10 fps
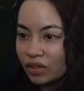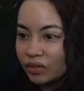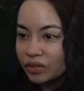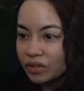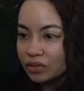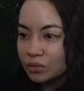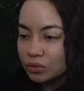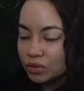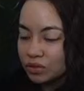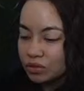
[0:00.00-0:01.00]
All
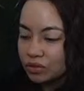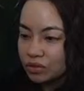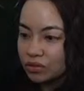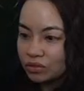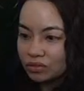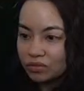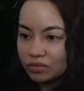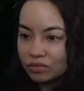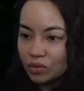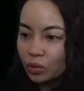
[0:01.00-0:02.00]
those
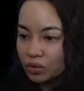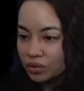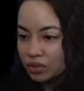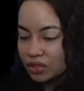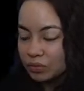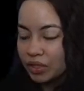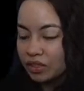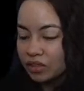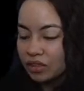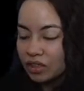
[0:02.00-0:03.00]
hordes
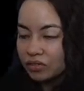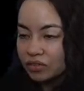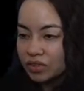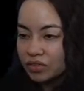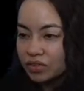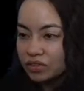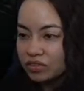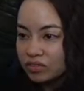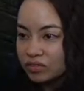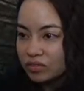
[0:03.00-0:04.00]
paying off, if anything.
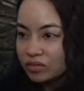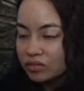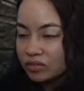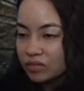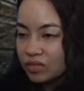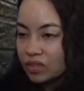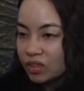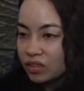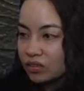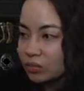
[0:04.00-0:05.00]

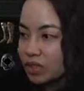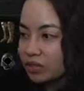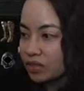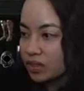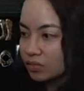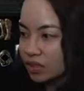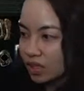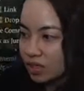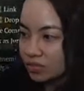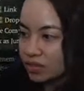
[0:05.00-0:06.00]
It also reminds me,
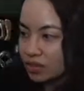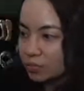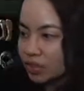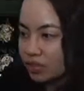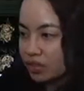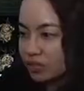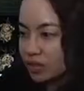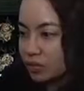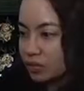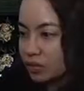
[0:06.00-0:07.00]
sometimes the pit
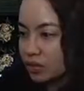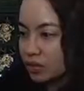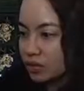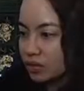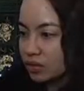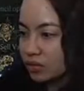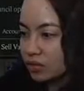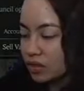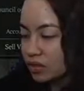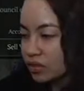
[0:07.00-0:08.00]
gives hordes,
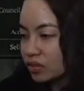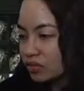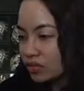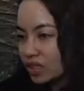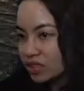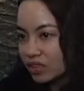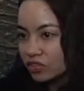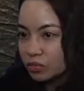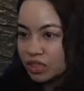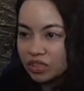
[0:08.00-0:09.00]
don't they? Well, it hasn't
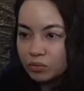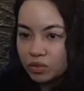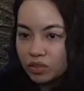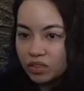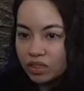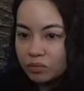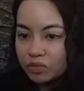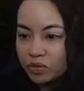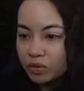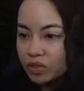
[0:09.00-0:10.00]
given me any more than I
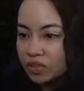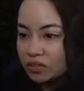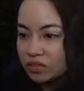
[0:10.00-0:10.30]
had before,